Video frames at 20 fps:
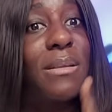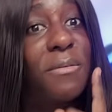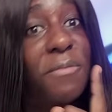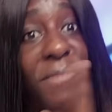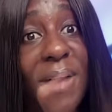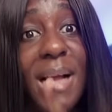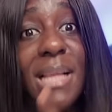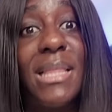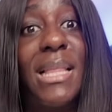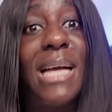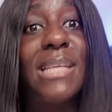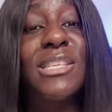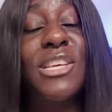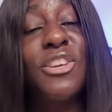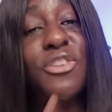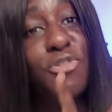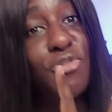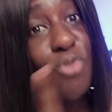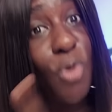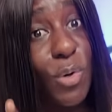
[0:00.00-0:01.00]
fact that he
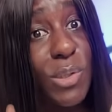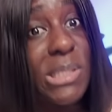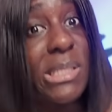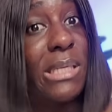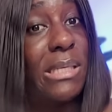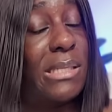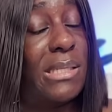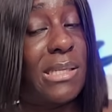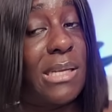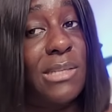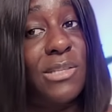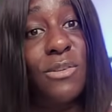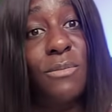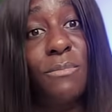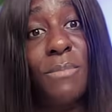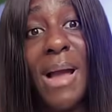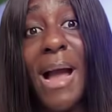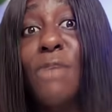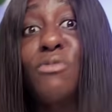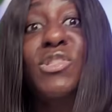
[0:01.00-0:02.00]
noticed that some
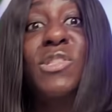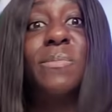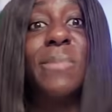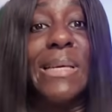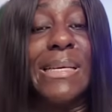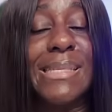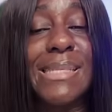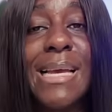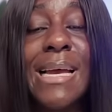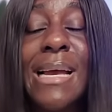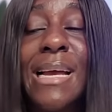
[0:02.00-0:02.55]
housemates